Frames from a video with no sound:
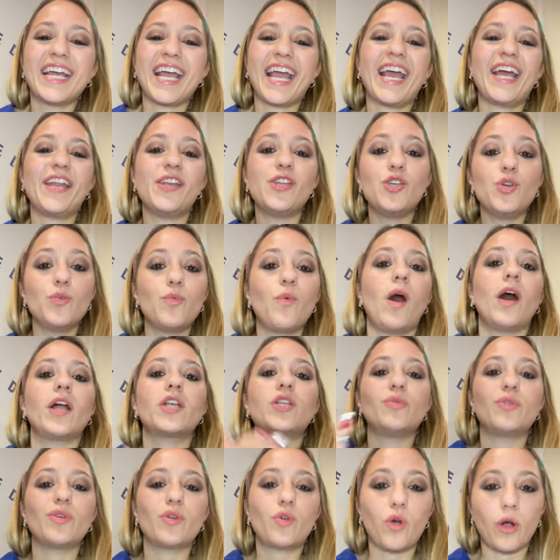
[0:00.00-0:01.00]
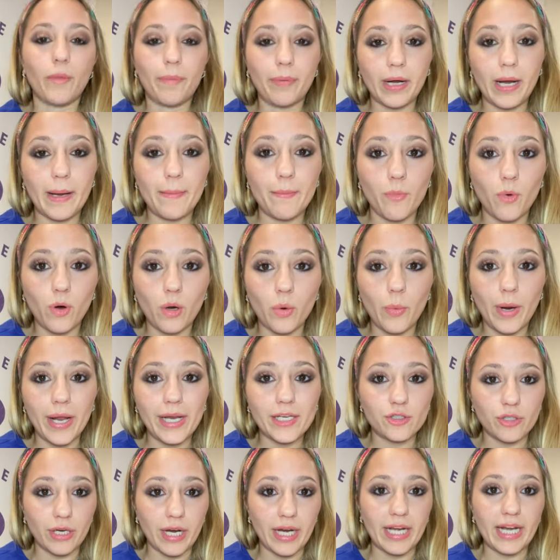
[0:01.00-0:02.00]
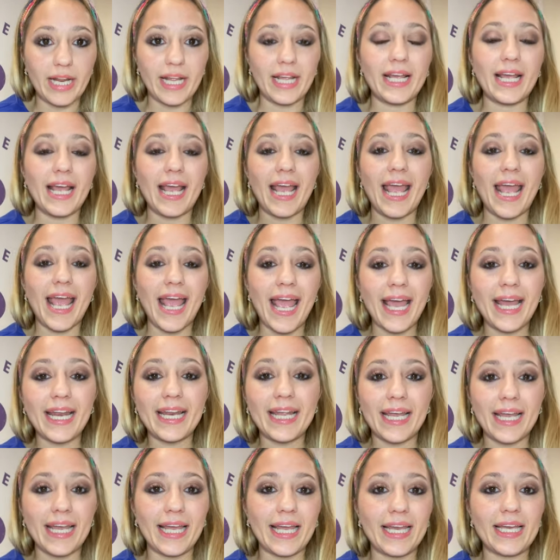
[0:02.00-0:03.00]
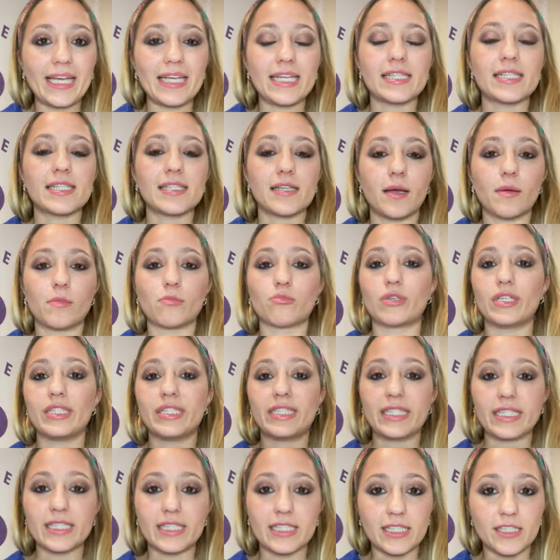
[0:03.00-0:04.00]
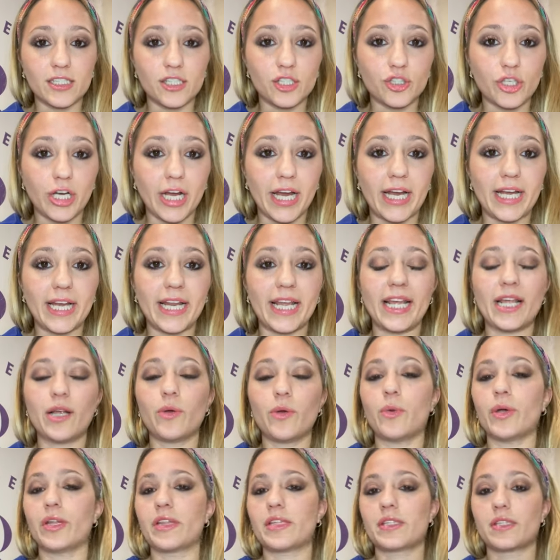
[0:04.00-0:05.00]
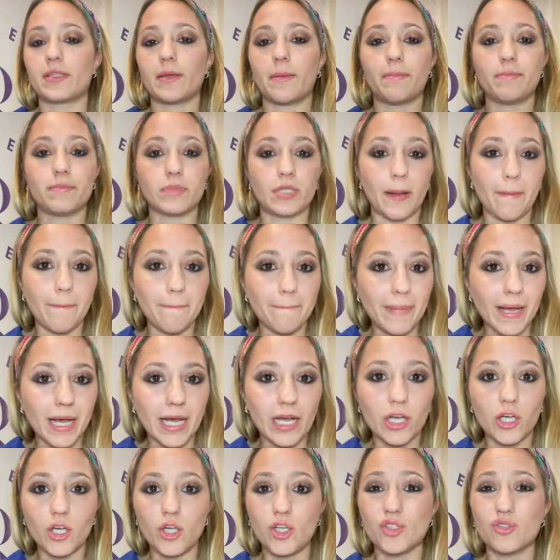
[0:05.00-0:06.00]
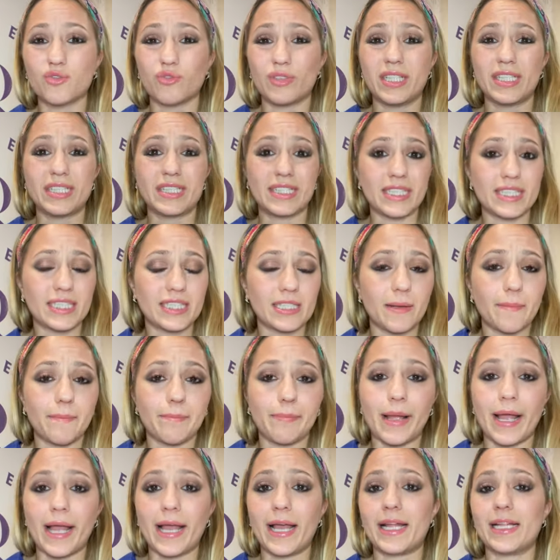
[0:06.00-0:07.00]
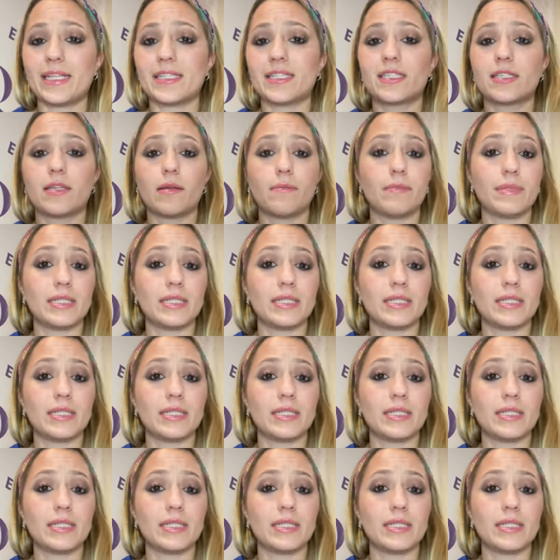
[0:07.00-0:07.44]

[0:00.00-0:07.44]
and you want to incorporate more weight training, add in some resistance training with some dumbbells, resistant bands, some